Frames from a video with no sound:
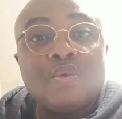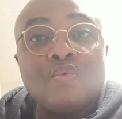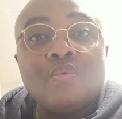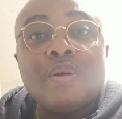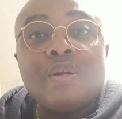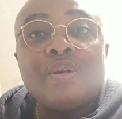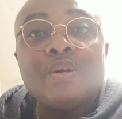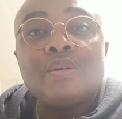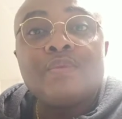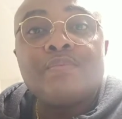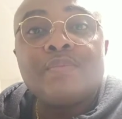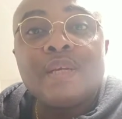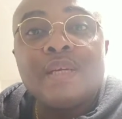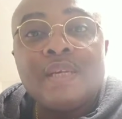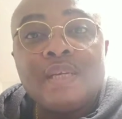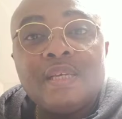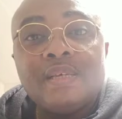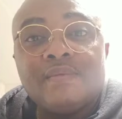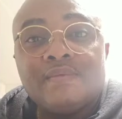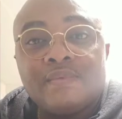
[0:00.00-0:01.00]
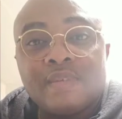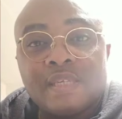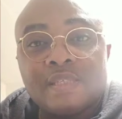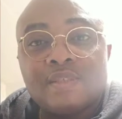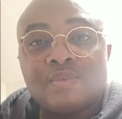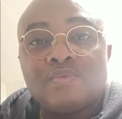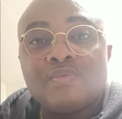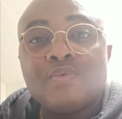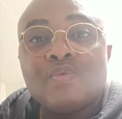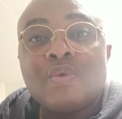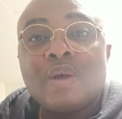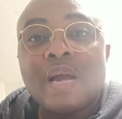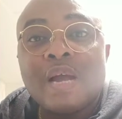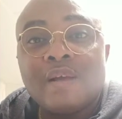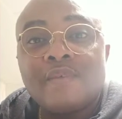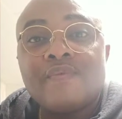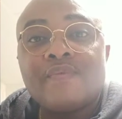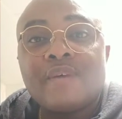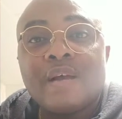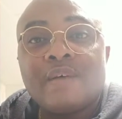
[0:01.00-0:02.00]
We don't believe that we will
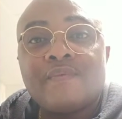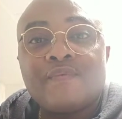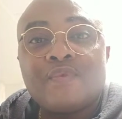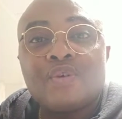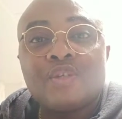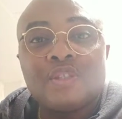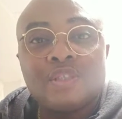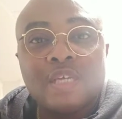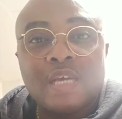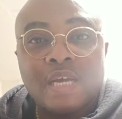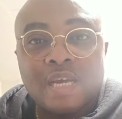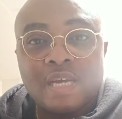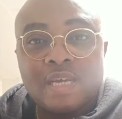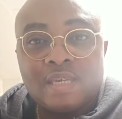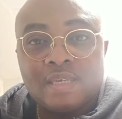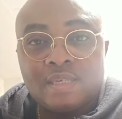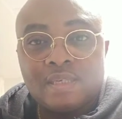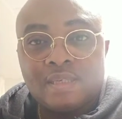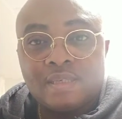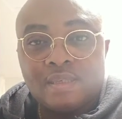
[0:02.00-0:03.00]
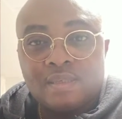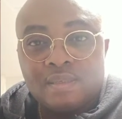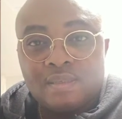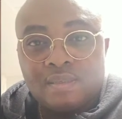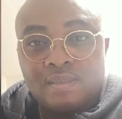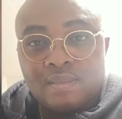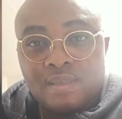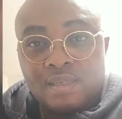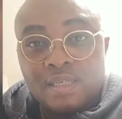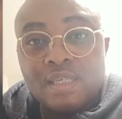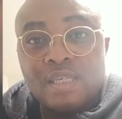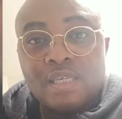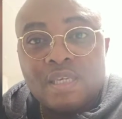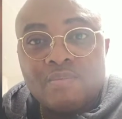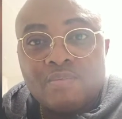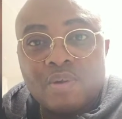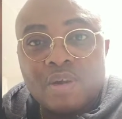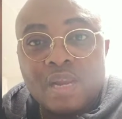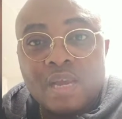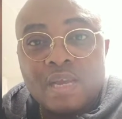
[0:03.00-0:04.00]
have a Fonja in
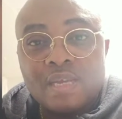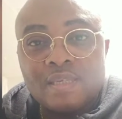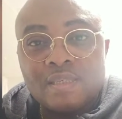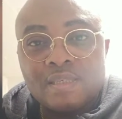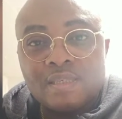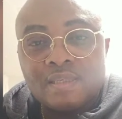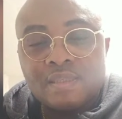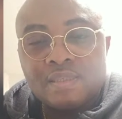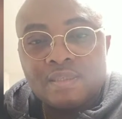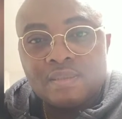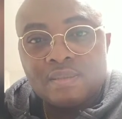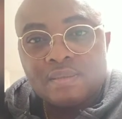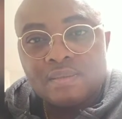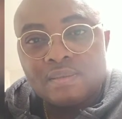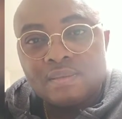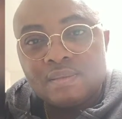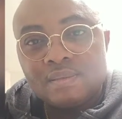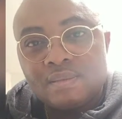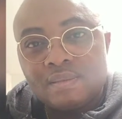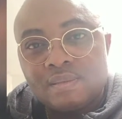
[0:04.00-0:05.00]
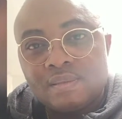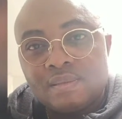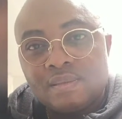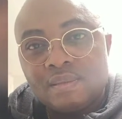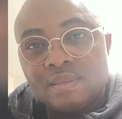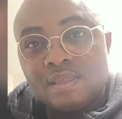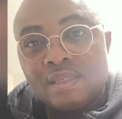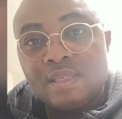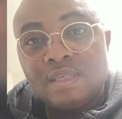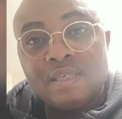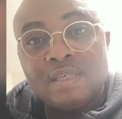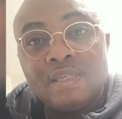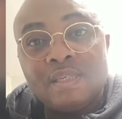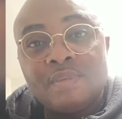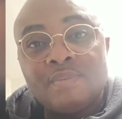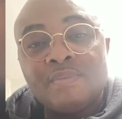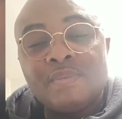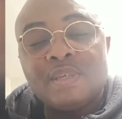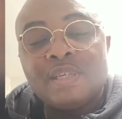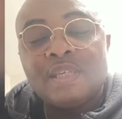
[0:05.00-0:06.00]
Igbo land, in
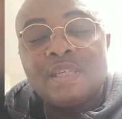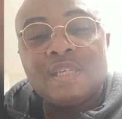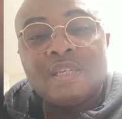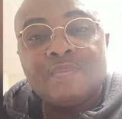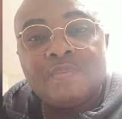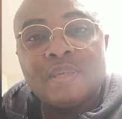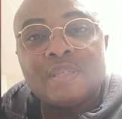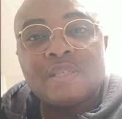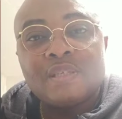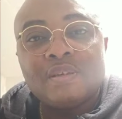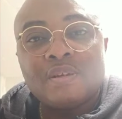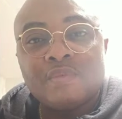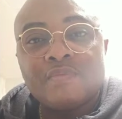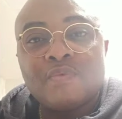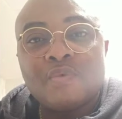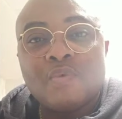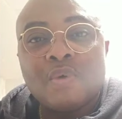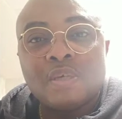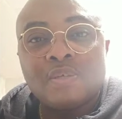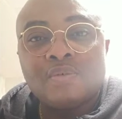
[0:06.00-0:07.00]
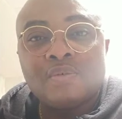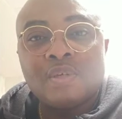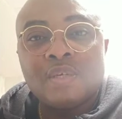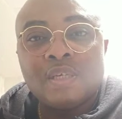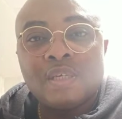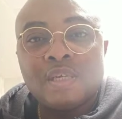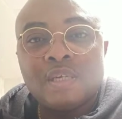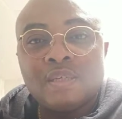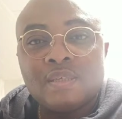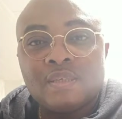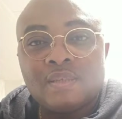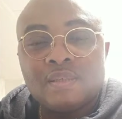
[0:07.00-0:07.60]
the person of Uwazuruike.